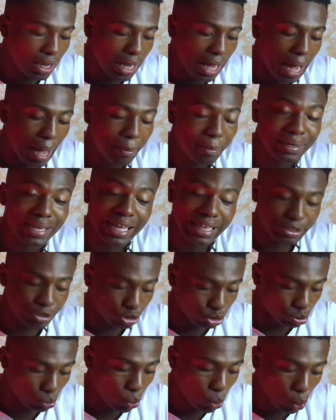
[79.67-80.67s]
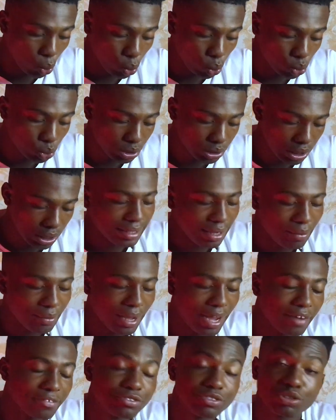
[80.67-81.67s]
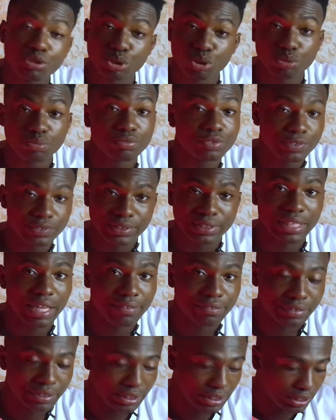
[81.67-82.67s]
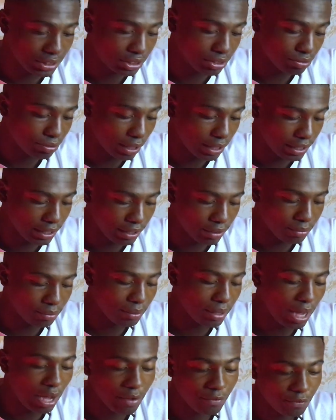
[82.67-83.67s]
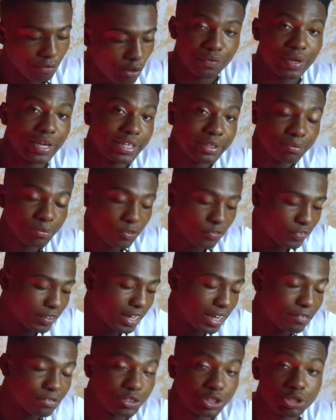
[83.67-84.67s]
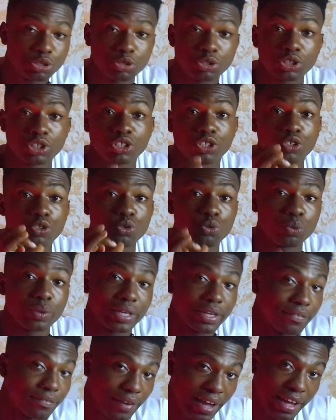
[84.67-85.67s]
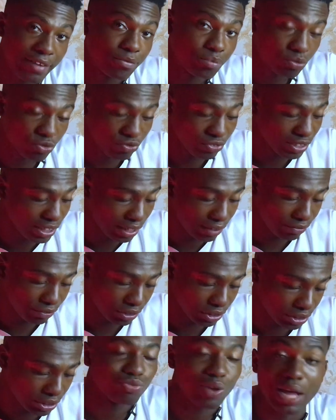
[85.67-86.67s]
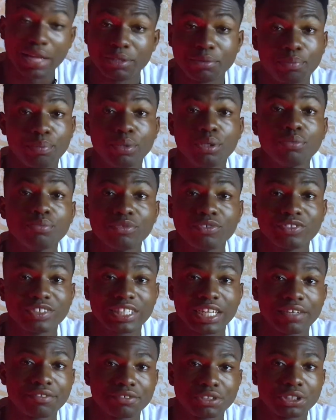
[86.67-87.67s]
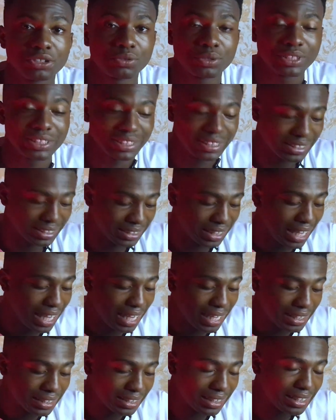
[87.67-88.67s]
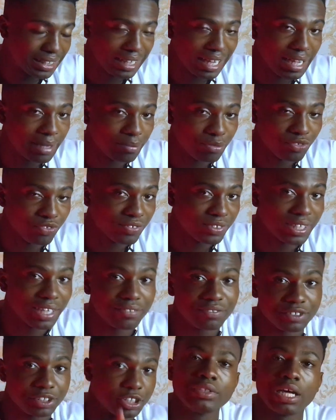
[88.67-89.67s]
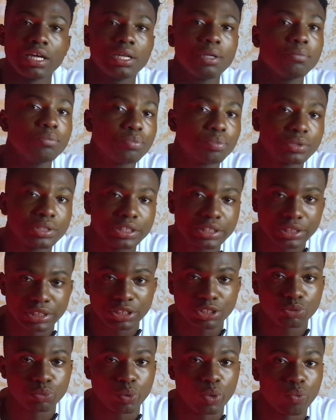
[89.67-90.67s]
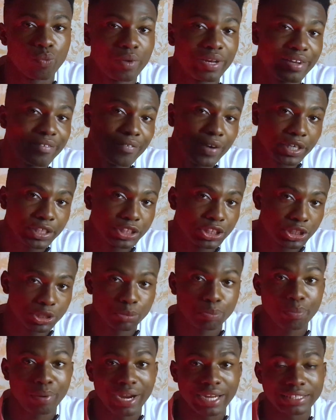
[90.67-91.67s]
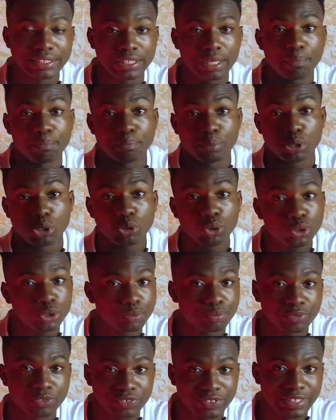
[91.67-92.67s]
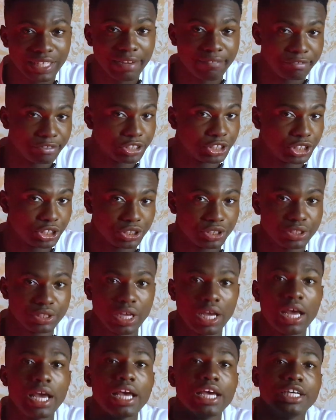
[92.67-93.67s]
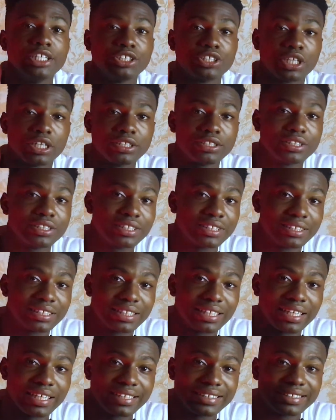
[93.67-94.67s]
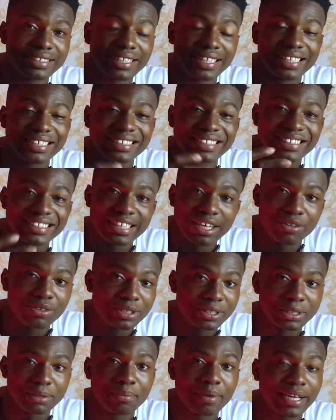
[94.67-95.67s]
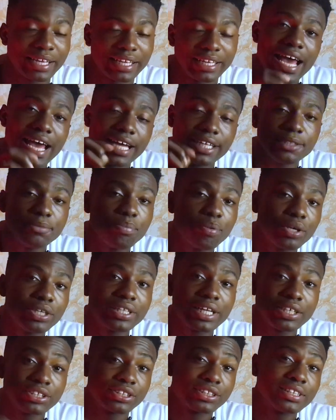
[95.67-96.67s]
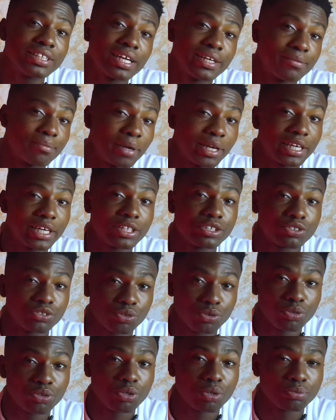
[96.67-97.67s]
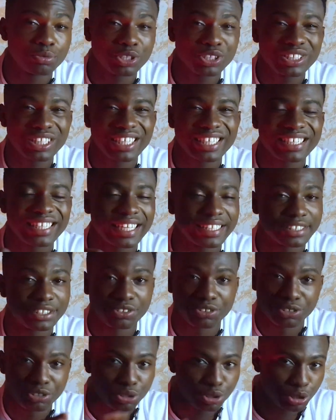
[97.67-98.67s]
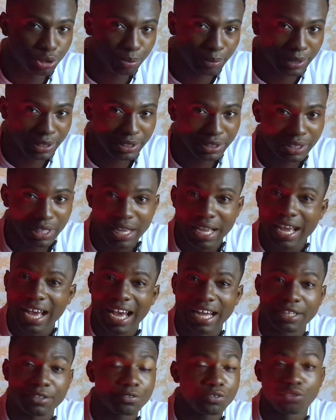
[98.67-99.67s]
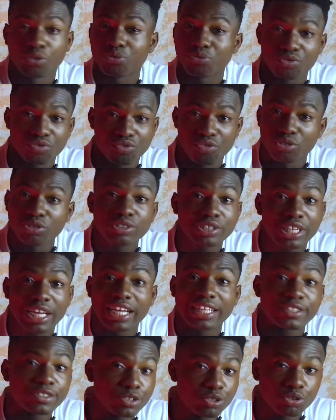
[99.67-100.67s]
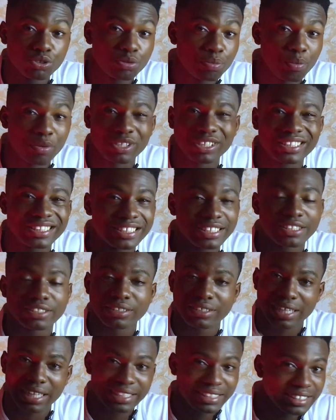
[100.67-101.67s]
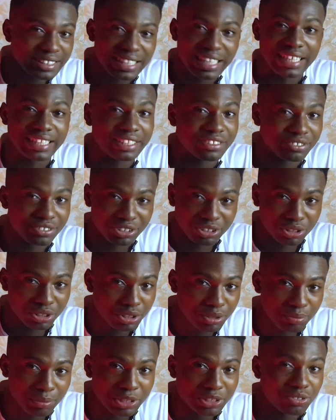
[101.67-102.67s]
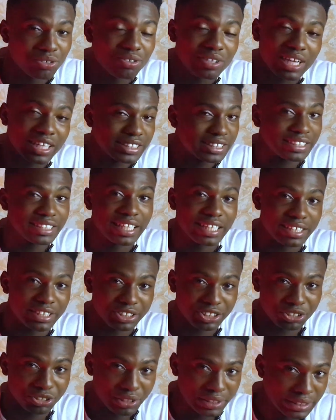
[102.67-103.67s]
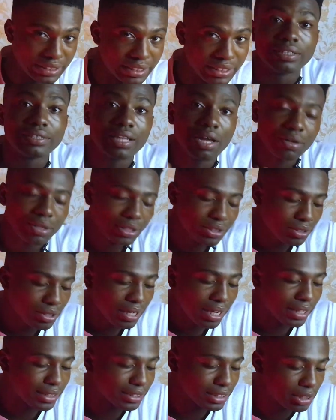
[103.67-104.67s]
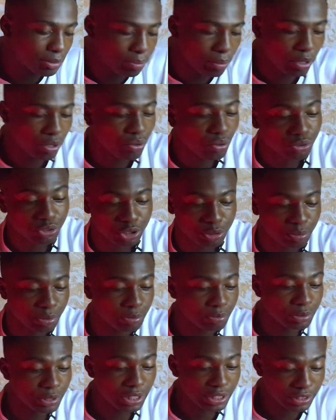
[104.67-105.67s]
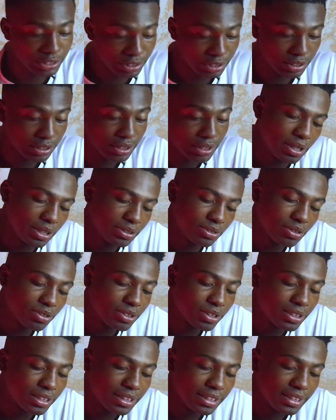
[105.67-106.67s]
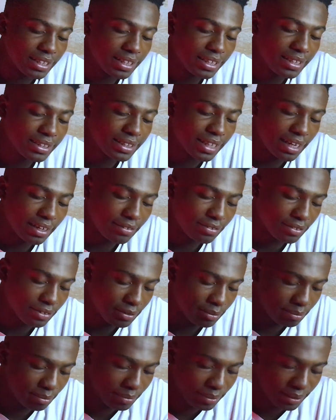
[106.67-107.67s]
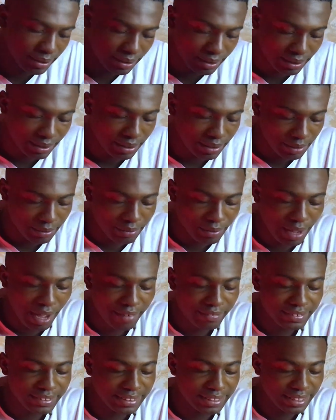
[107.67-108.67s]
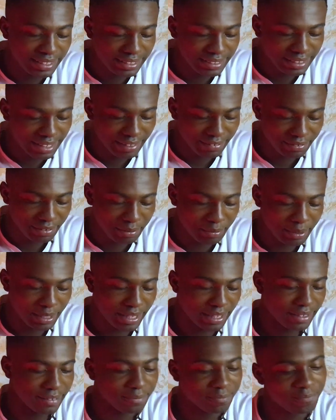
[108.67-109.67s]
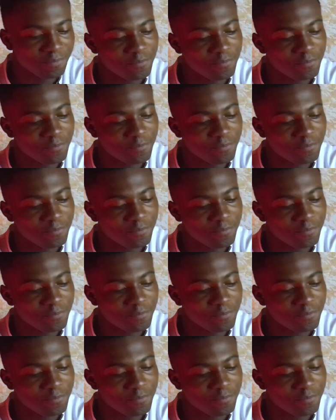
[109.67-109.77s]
Apply to close. Now we have two moving averages right here. We have red moving average, which is the 25 moving average, and the blue moving average, which is the 9 moving average. Now let me put it this way: whenever you see price below the moving averages, it's trying to indicate a sell in the market. Any point that you see that the market is going up, just take it as a retracement. And if you want to catch those points, catch it like a retracement, don't catch it like a trend. Now let's look at this pair for GBPUSD. Let's go to the daily time frame. We have the daily time frame here.